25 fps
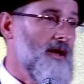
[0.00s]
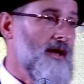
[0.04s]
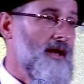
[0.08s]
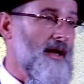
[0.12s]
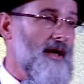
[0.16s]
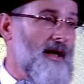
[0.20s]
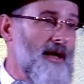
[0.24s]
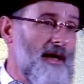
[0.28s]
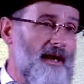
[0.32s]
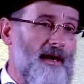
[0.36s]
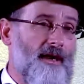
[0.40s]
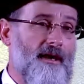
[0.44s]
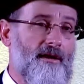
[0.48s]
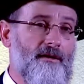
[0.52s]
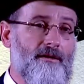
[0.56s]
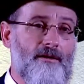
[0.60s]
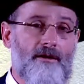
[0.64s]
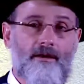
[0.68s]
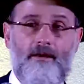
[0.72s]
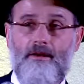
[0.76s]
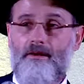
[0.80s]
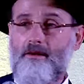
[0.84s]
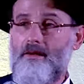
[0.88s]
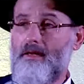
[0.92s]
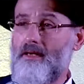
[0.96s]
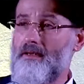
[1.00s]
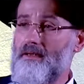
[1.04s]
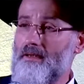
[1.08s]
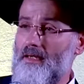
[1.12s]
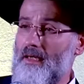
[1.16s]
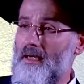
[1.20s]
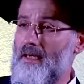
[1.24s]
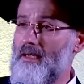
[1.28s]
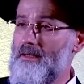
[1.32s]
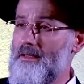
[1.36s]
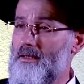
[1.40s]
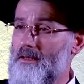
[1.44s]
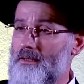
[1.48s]
Had they
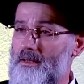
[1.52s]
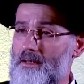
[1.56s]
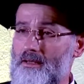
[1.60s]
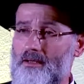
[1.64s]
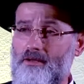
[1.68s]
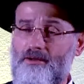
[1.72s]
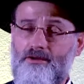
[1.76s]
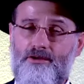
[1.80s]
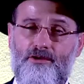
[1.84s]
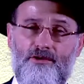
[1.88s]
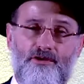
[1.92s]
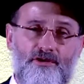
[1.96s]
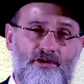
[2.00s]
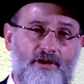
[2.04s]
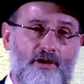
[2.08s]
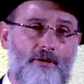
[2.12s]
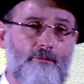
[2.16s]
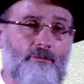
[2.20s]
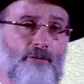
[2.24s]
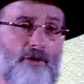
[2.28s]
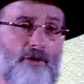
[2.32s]
died al Kiddush Hashem